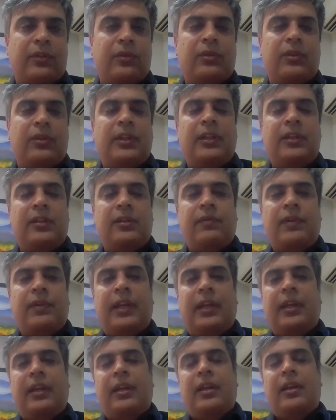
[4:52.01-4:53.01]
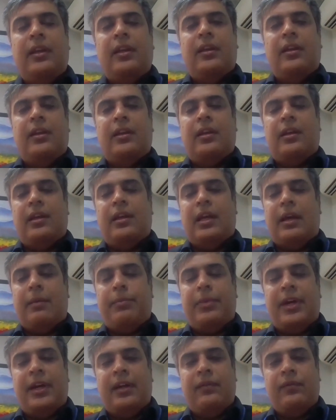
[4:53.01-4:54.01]
So this way, uh,
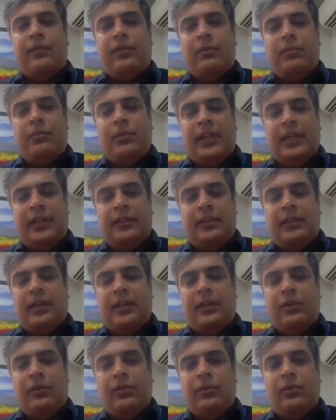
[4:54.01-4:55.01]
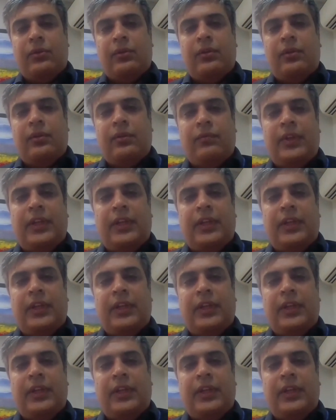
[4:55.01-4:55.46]
apart from dust control,